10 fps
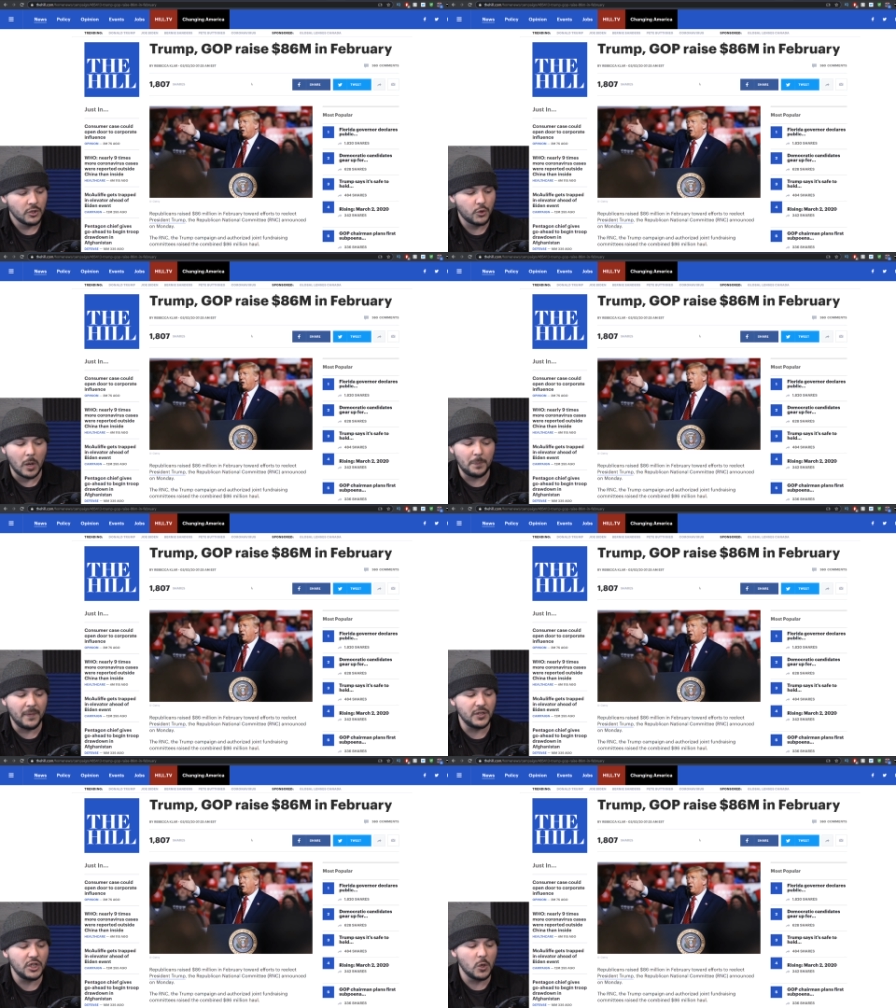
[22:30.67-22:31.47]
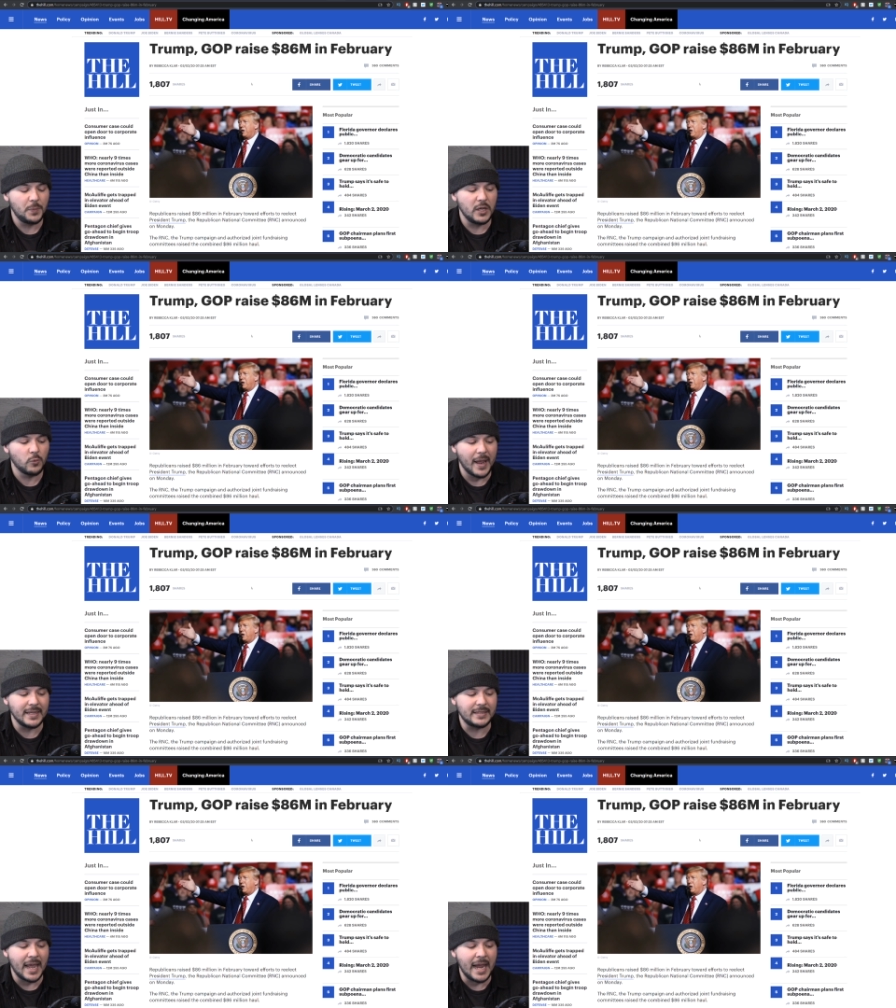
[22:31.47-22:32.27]
Trump and the GOP
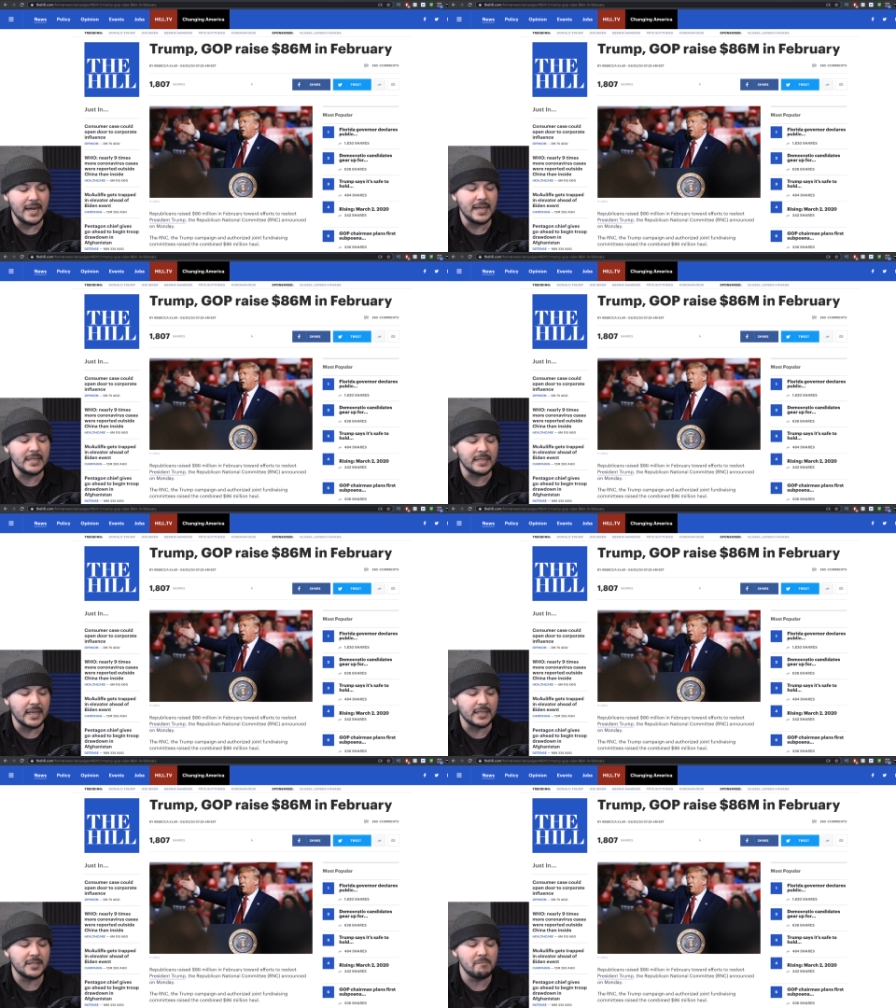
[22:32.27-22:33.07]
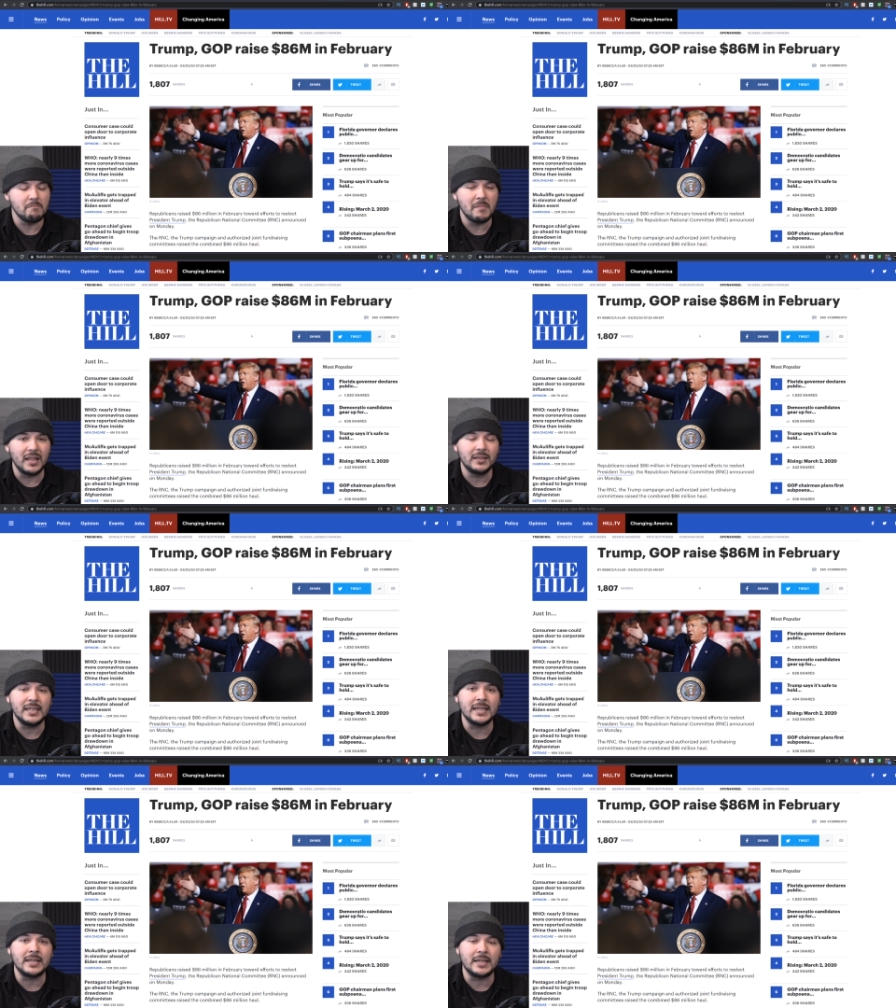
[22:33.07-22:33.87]
raised $86
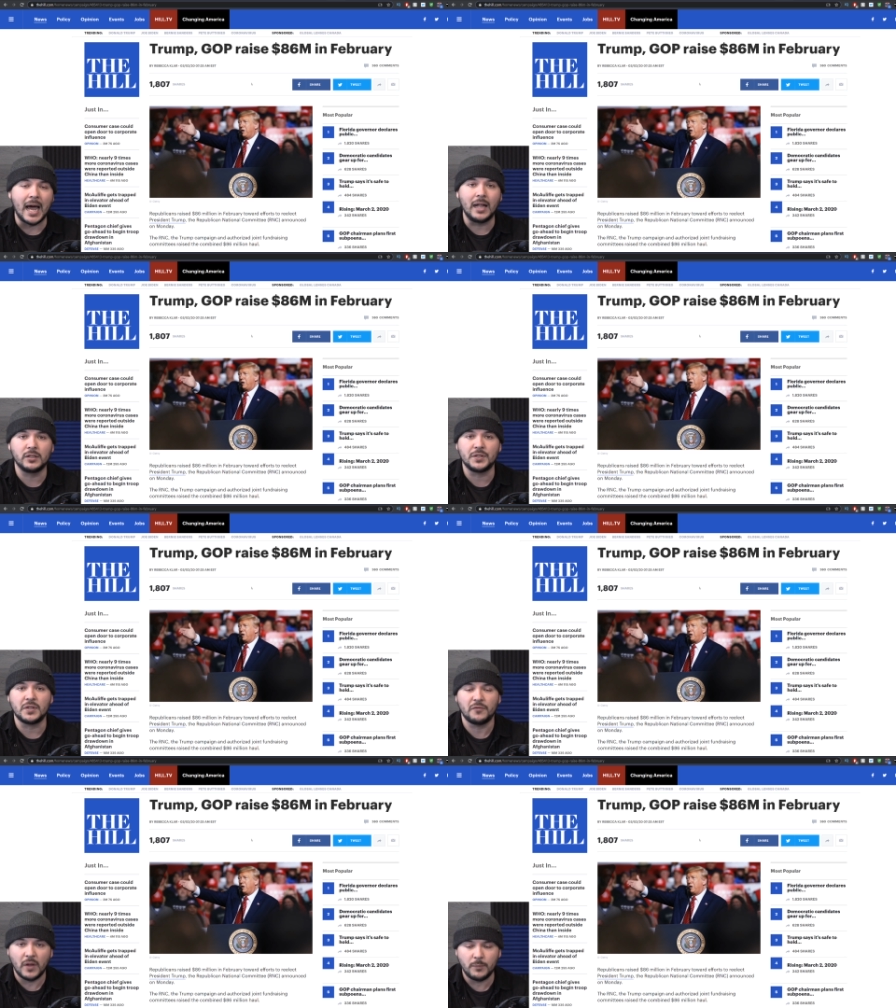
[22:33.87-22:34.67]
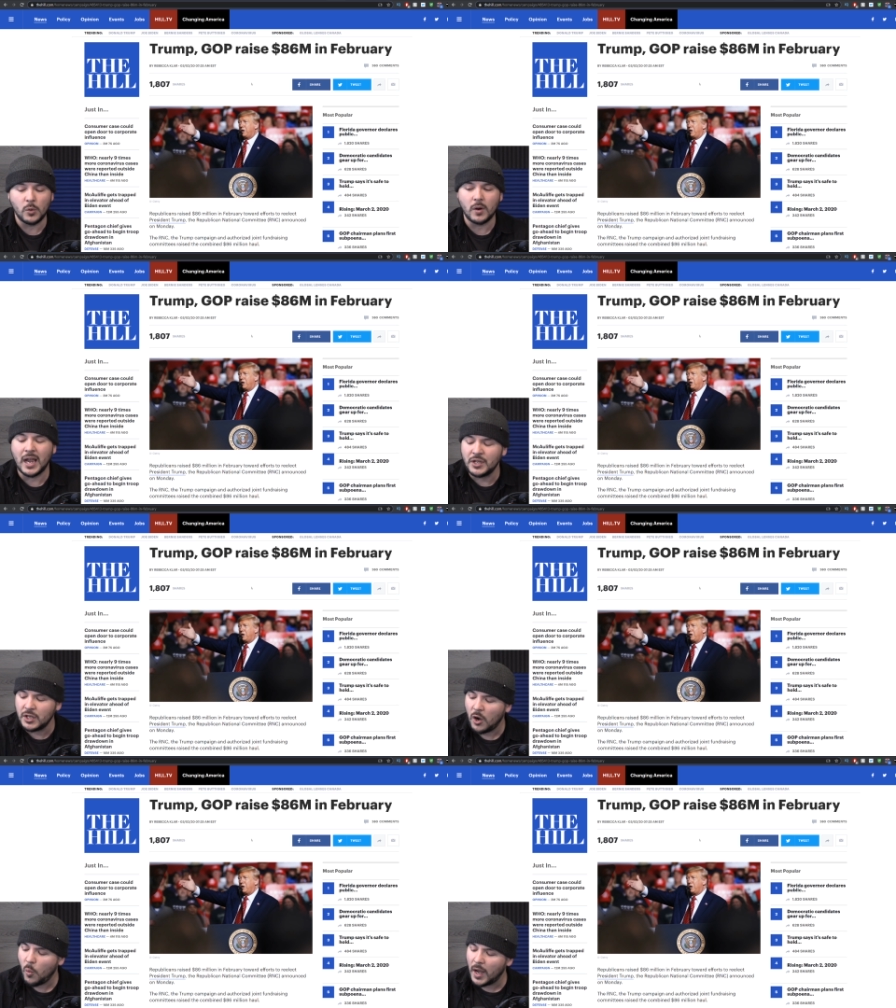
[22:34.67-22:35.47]
million in February. And
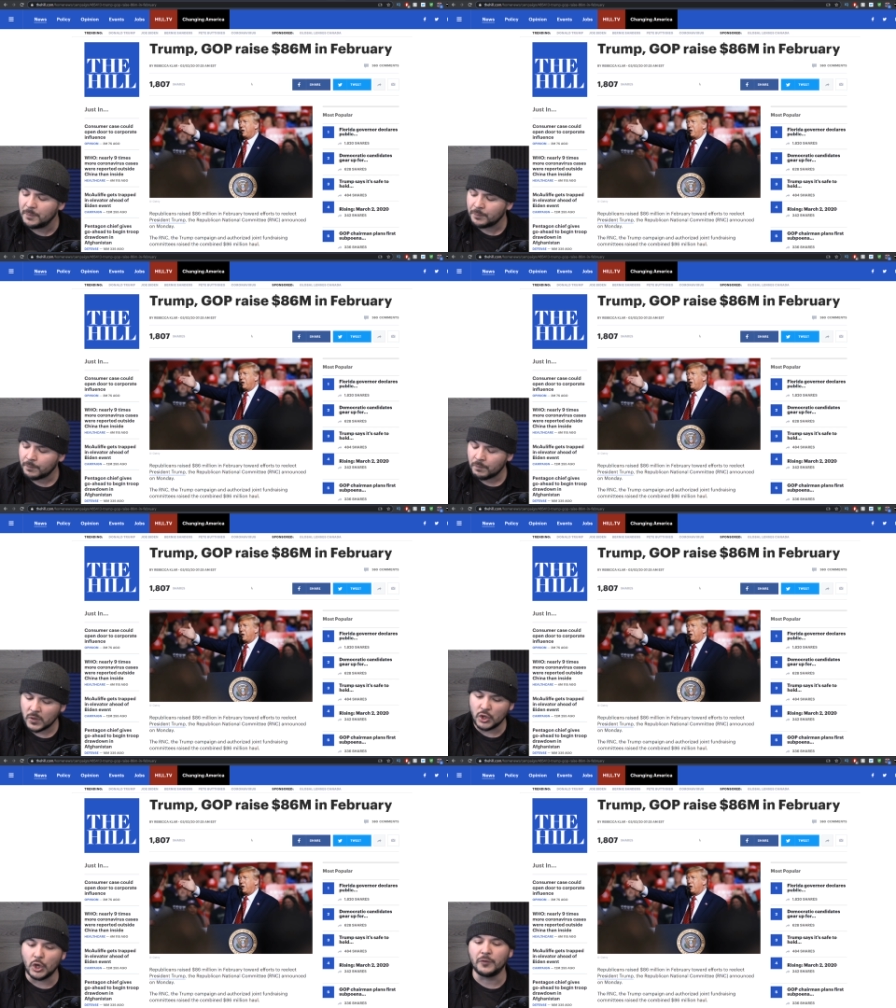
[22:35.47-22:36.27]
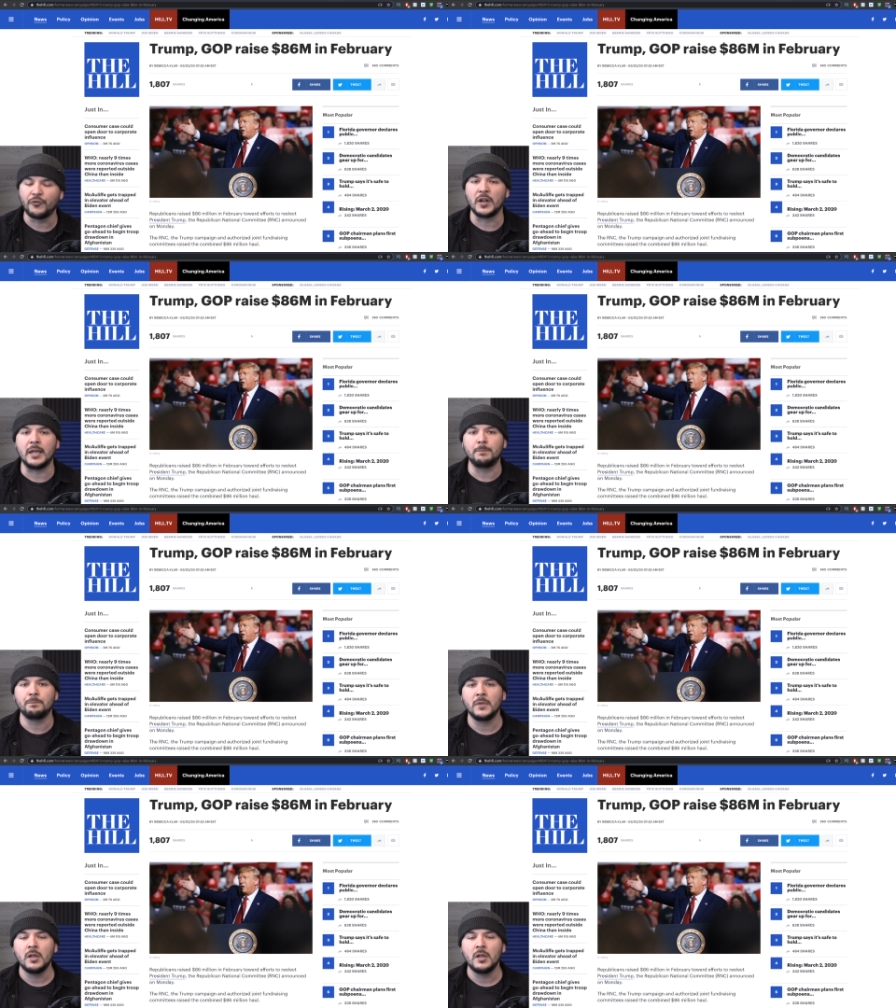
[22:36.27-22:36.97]
you know what? Good for him.